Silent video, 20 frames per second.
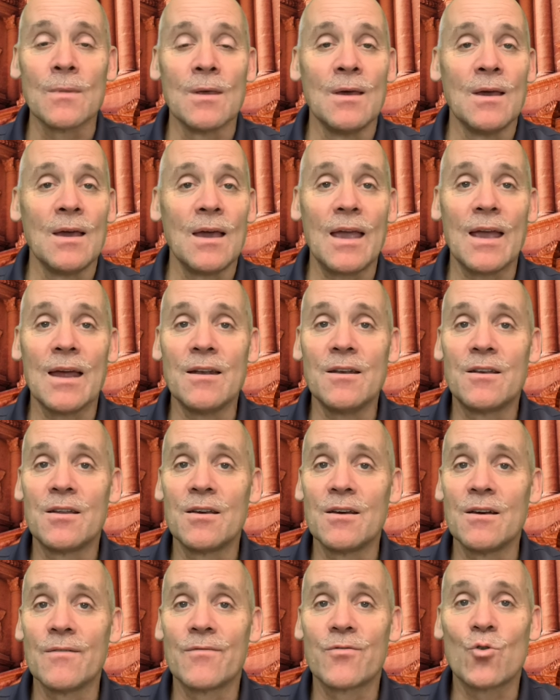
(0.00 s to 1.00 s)
and
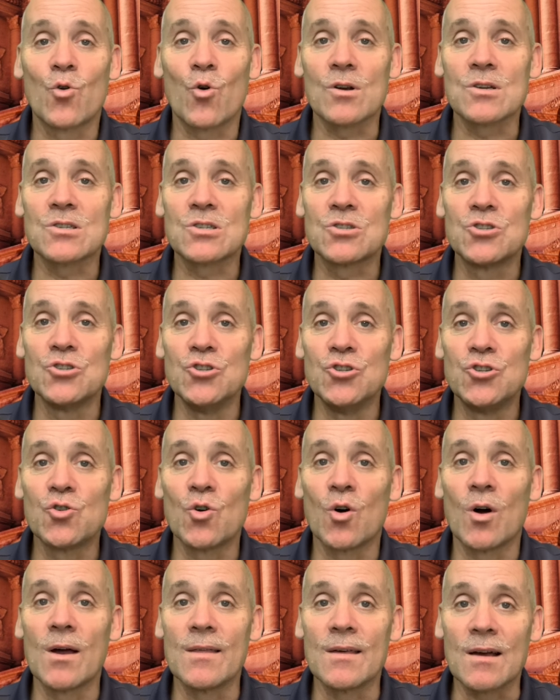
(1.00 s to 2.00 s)
to, of course,
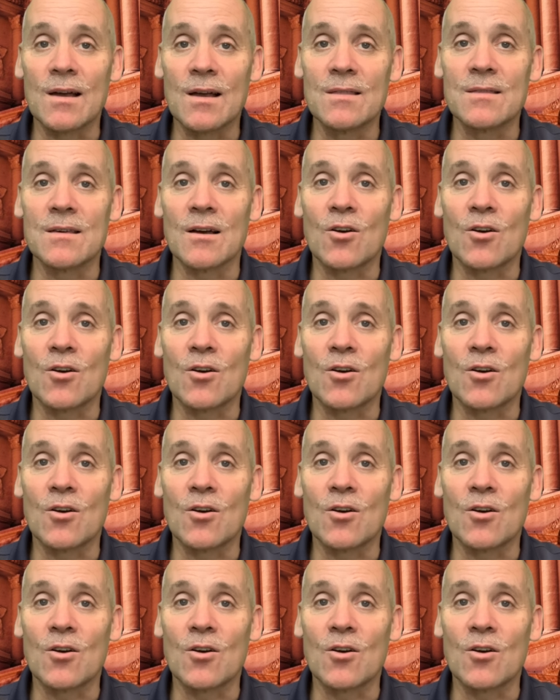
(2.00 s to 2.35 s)
enjoy the